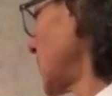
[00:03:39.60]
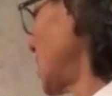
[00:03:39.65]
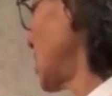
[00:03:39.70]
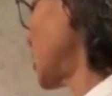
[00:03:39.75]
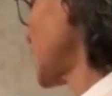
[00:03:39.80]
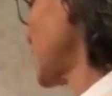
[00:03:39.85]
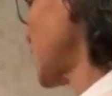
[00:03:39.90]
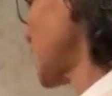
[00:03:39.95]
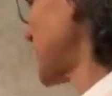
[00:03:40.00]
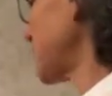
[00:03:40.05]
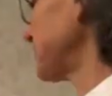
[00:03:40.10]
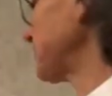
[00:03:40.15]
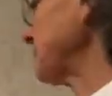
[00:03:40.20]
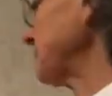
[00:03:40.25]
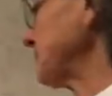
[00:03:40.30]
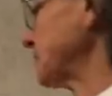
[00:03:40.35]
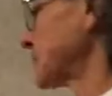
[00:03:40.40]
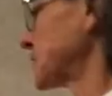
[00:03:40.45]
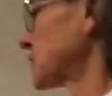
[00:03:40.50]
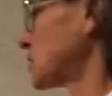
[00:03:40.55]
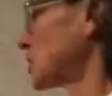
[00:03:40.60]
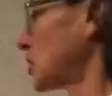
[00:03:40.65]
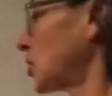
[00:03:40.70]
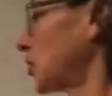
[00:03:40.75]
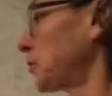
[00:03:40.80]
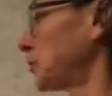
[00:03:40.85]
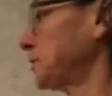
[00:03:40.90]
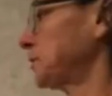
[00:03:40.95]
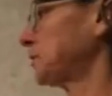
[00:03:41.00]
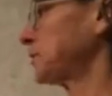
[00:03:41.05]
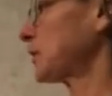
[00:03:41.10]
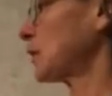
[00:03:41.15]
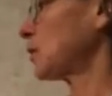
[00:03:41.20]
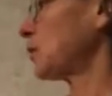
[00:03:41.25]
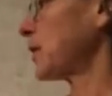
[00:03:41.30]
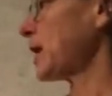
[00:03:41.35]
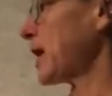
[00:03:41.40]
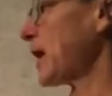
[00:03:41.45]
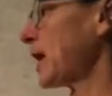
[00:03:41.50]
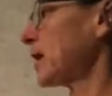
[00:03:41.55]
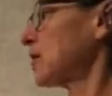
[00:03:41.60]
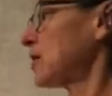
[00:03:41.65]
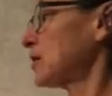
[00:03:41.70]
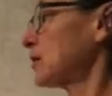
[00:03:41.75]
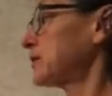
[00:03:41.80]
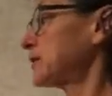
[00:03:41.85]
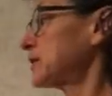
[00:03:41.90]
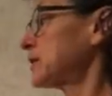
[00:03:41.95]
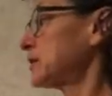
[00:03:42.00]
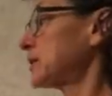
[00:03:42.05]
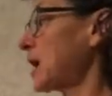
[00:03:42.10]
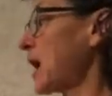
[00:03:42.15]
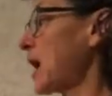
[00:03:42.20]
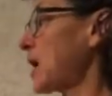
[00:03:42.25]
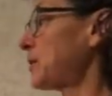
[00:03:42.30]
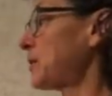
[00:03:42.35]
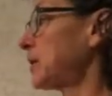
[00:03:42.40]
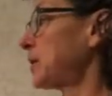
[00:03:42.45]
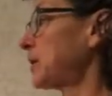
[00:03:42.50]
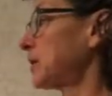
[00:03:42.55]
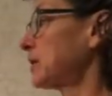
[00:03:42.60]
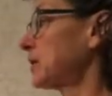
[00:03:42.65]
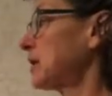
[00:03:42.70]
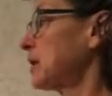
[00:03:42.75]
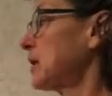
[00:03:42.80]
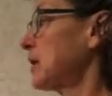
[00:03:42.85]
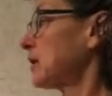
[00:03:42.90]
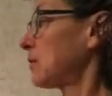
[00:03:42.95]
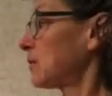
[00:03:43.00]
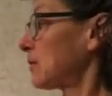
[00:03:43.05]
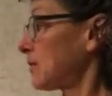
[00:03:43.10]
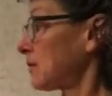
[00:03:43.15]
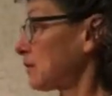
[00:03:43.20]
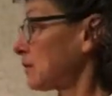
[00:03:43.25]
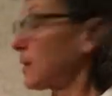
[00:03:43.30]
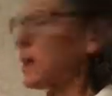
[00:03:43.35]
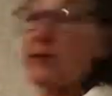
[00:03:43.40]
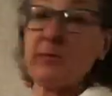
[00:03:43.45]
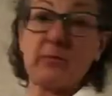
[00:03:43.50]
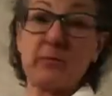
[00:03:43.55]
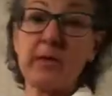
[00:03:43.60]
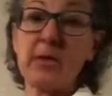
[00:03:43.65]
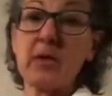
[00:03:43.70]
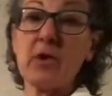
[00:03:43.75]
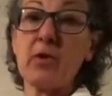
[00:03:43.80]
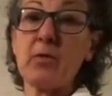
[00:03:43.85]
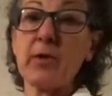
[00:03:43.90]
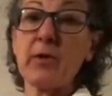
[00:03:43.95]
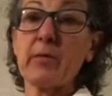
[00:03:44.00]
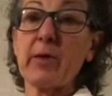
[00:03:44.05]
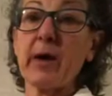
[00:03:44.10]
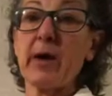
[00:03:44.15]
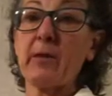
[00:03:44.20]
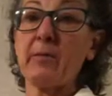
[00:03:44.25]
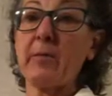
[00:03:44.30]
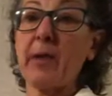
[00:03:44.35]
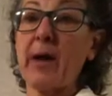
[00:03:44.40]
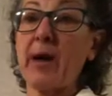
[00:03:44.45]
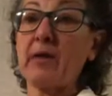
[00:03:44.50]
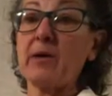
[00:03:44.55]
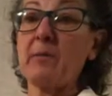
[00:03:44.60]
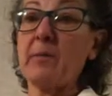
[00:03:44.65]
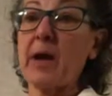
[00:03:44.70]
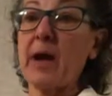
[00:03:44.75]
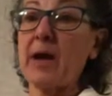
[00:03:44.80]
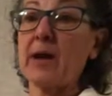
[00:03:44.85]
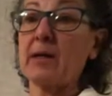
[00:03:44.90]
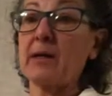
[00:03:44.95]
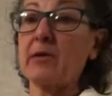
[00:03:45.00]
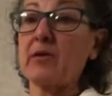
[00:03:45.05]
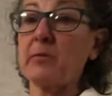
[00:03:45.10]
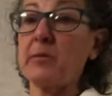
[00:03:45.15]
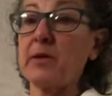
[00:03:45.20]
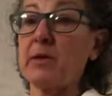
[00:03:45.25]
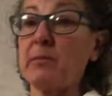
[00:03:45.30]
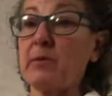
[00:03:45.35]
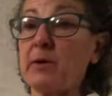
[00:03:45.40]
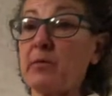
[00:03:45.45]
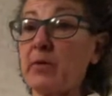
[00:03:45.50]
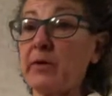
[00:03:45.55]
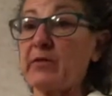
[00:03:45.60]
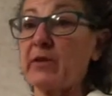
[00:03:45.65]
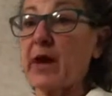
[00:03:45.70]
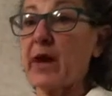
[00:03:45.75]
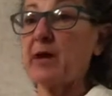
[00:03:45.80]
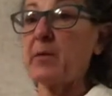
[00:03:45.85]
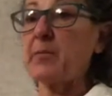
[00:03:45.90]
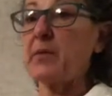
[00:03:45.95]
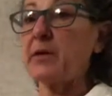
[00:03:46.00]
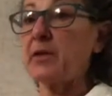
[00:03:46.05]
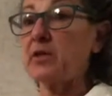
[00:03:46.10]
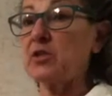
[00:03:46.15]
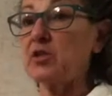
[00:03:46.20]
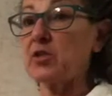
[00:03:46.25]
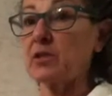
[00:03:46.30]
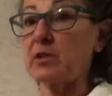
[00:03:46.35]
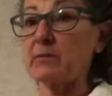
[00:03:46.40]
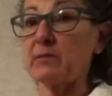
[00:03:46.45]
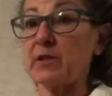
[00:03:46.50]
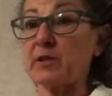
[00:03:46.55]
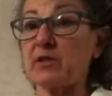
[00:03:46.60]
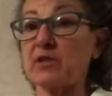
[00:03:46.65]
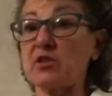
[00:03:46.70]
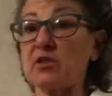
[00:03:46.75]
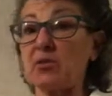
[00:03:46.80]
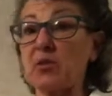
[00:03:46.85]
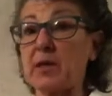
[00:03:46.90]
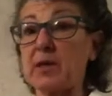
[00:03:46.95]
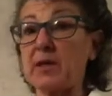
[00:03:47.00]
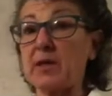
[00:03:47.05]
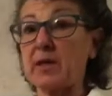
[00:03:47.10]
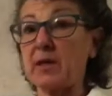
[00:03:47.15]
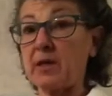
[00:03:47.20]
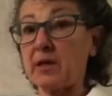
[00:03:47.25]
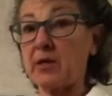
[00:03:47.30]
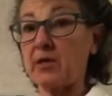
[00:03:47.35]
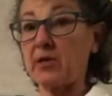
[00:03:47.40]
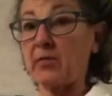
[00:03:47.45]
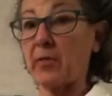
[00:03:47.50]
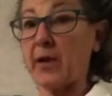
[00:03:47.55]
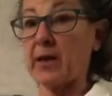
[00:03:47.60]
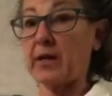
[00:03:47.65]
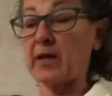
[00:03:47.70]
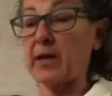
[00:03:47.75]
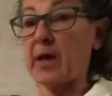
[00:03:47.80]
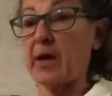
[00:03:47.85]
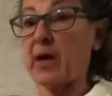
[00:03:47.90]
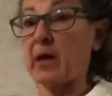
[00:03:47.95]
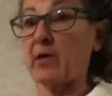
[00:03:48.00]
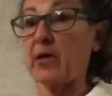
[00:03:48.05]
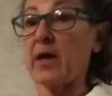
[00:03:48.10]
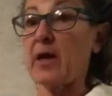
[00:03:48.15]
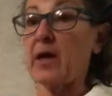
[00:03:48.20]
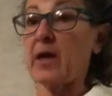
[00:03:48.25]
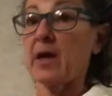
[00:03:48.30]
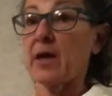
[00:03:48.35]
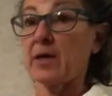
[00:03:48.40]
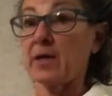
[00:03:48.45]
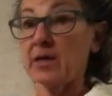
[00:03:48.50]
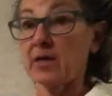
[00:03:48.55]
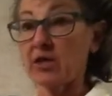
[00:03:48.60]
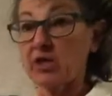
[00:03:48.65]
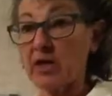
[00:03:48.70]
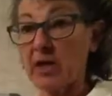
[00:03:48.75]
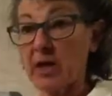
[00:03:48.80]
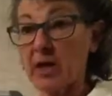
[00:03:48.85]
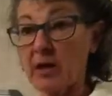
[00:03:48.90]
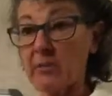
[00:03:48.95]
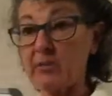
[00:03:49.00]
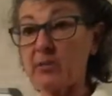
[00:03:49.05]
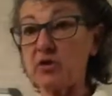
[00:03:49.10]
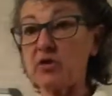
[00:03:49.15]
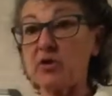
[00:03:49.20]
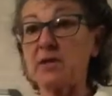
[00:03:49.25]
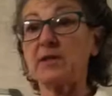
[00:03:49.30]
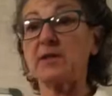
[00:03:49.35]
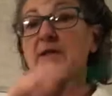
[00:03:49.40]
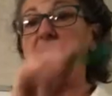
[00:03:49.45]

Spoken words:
Okay, so we had all of this happen. We know we bounded back a little bit, but we've got a pendulum that's swinging here right now. And each time you can